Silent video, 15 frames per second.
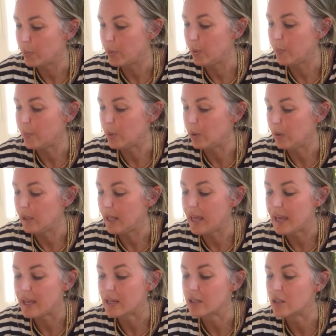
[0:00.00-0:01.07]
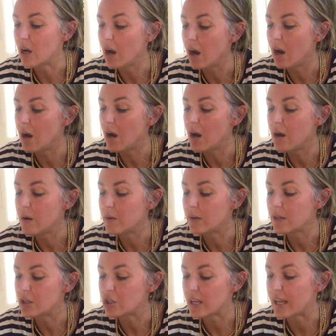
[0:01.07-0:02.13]
purple and
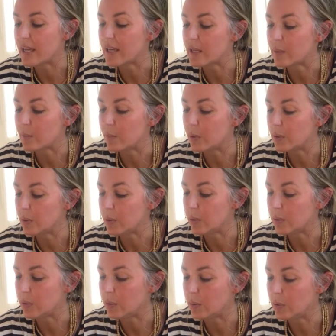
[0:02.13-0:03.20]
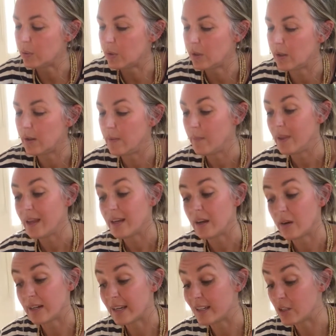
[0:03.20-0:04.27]
orange and blue,
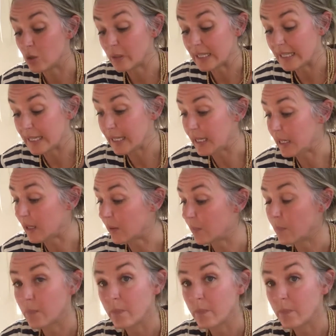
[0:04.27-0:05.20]
Now I need to do it again.